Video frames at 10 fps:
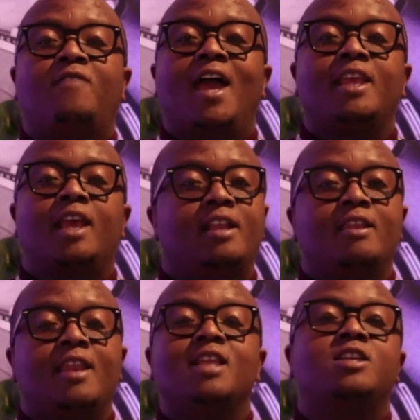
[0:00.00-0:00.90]
event
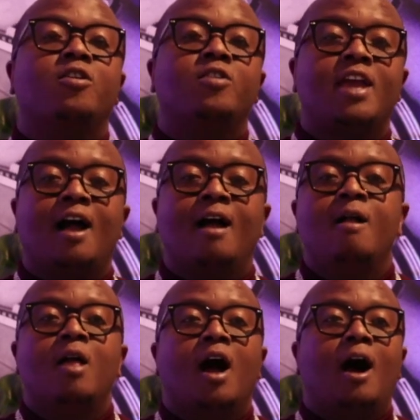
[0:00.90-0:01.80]
in Nigeria.
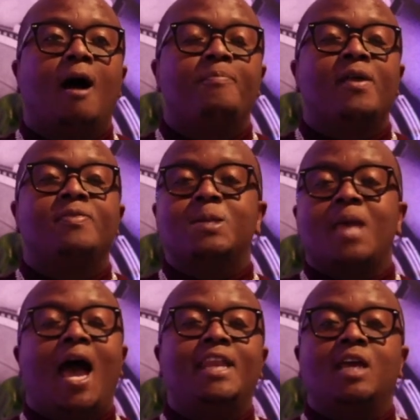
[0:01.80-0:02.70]
And this
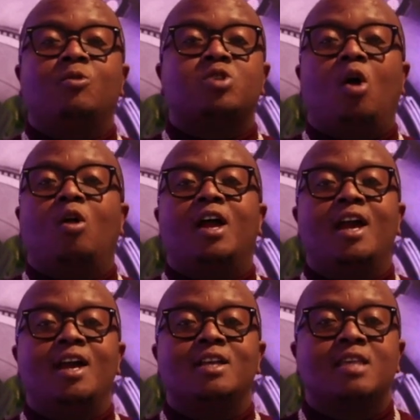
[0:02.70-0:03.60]
idea was all
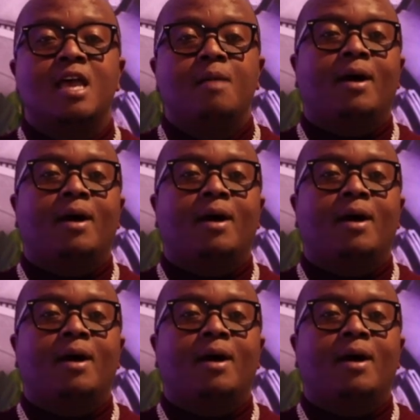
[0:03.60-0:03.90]
hers.